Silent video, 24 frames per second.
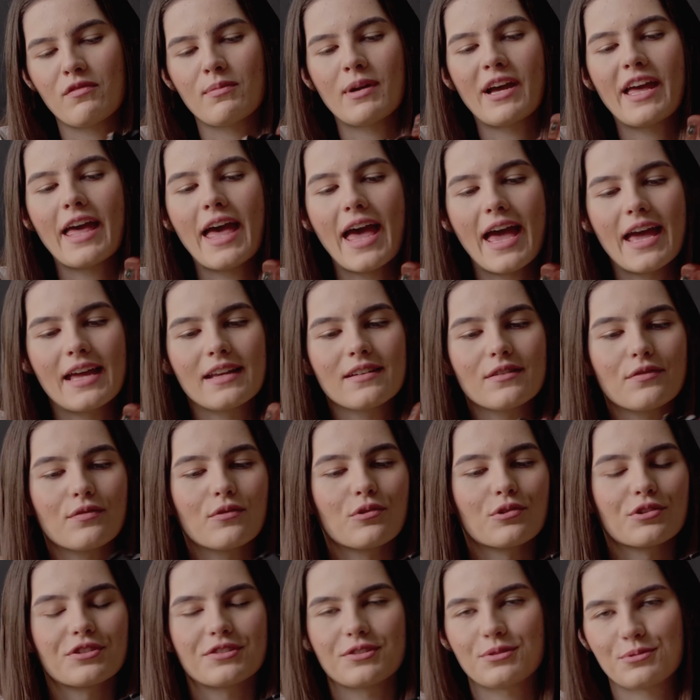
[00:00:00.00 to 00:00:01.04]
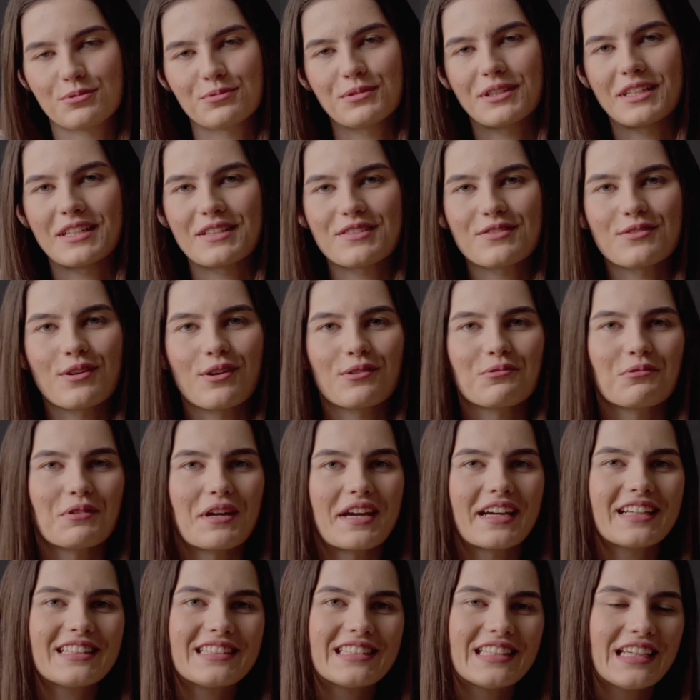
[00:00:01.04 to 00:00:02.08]
my hand, of course when it's not
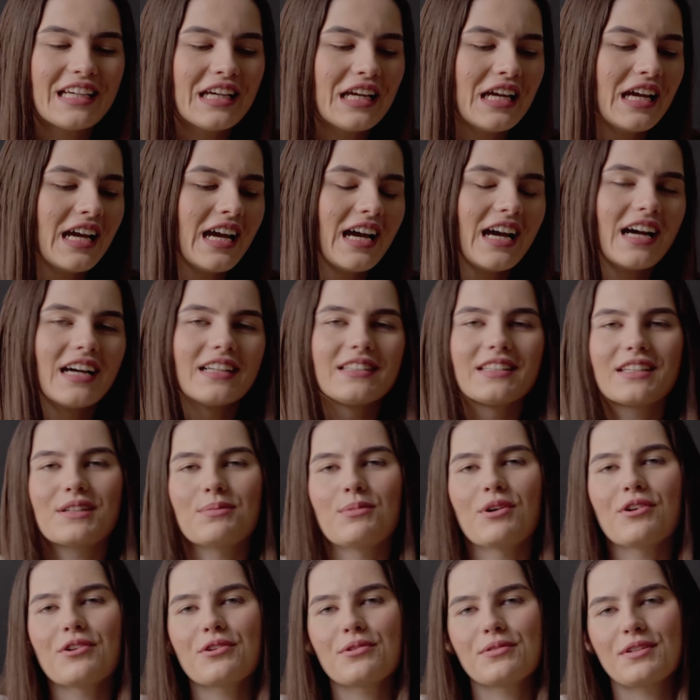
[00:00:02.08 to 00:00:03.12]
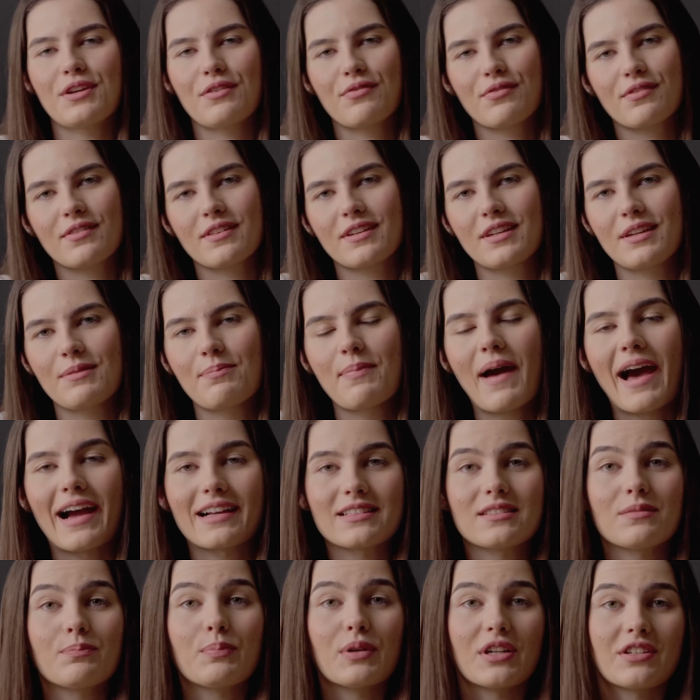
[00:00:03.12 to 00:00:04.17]
rigged, the Komodo definitely
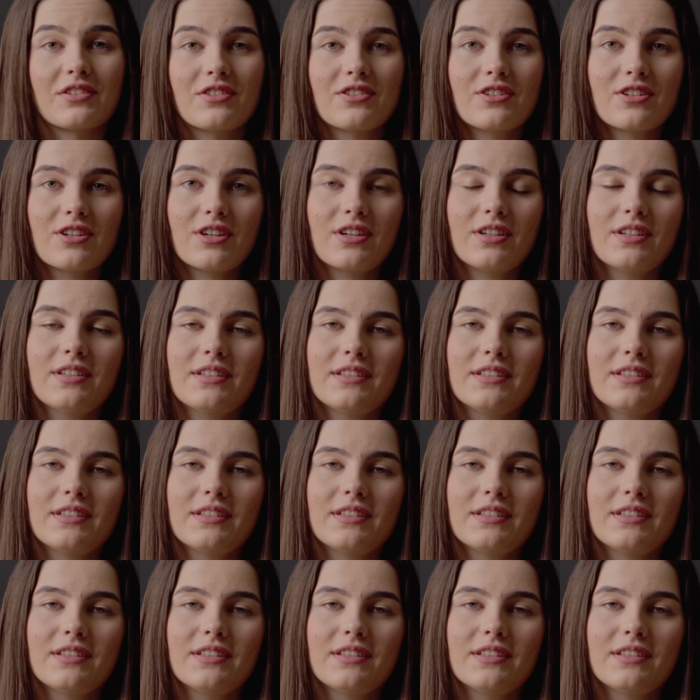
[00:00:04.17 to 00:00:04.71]
packs a punch.